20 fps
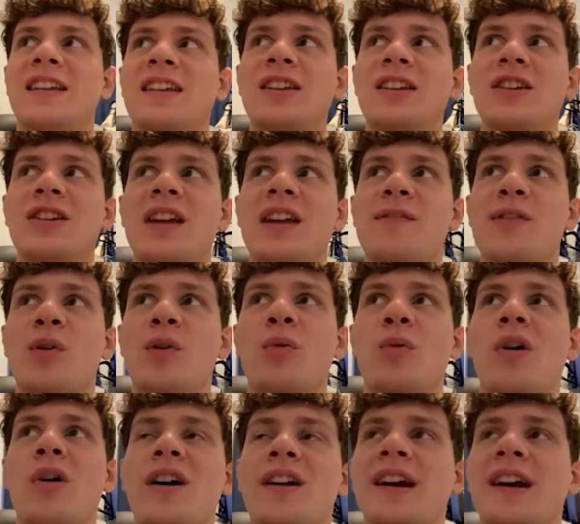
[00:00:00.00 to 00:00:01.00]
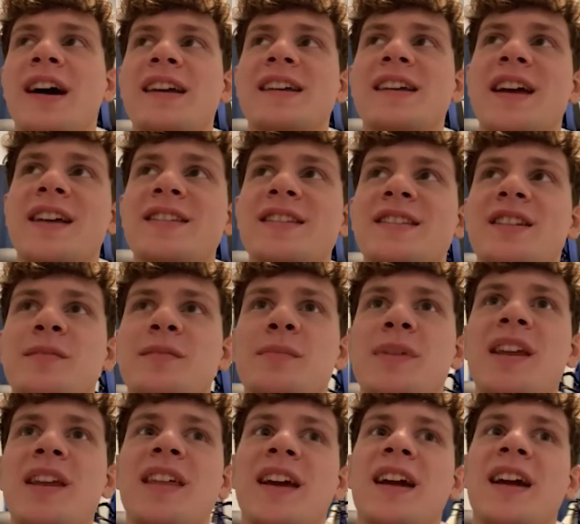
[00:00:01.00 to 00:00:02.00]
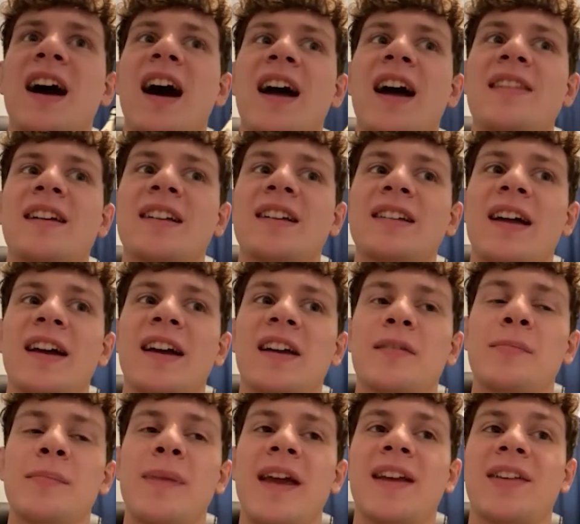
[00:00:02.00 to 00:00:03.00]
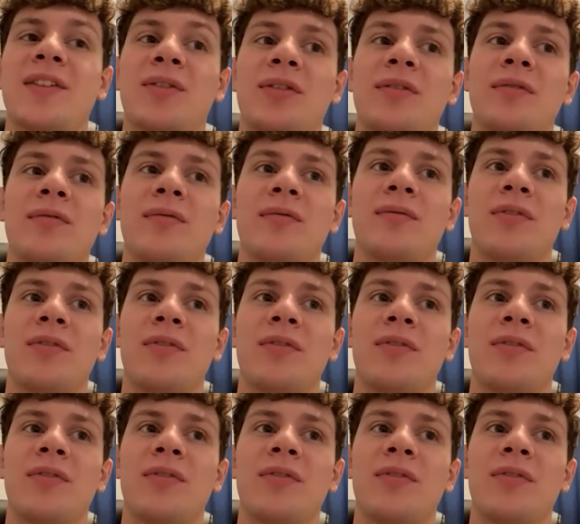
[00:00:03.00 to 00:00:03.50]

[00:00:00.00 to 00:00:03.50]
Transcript: you never want, I guess, to be the guy that like makes